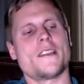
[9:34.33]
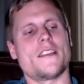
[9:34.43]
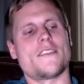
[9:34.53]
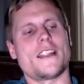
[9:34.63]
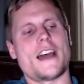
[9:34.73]

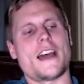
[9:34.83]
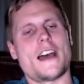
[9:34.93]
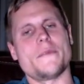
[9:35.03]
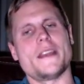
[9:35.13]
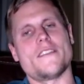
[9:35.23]
It's
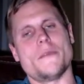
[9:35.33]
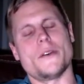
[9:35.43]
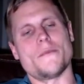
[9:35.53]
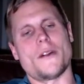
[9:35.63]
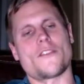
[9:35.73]
allowed me to
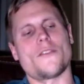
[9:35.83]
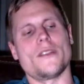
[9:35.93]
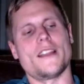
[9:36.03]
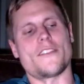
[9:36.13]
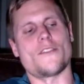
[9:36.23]
build muscle
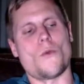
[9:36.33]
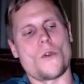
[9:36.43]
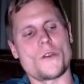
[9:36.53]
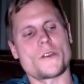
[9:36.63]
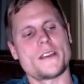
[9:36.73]
with less
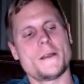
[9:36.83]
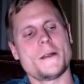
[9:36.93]
work.